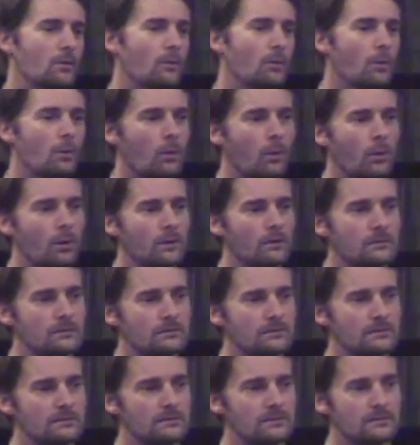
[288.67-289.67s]
Or
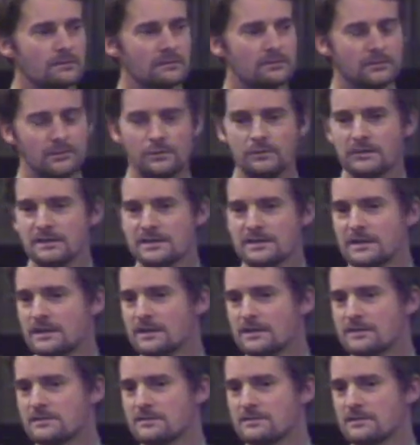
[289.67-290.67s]
do the
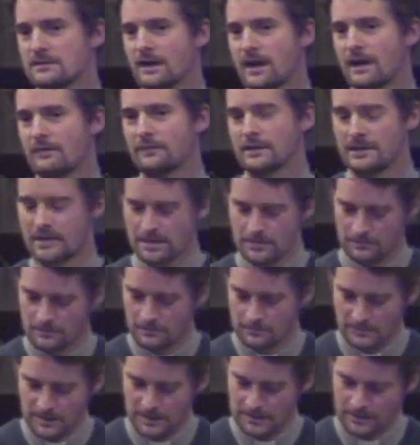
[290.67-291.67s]
tears have any
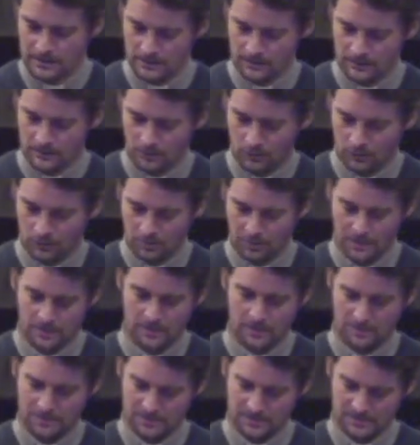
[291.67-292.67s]
meaning or
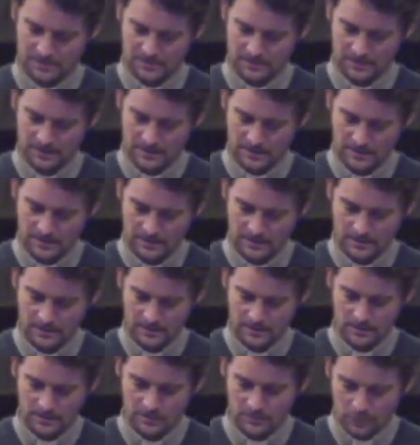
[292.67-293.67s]
purpose?
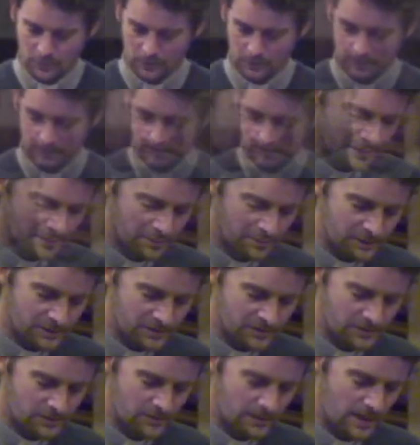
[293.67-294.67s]
Will the
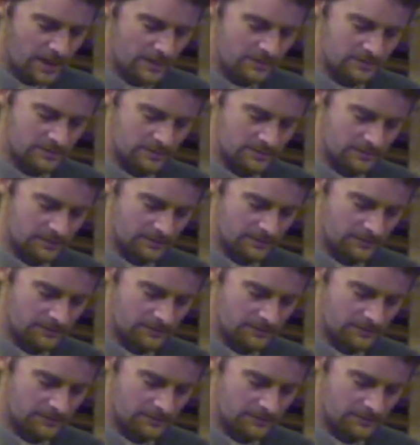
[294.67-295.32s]
depression end?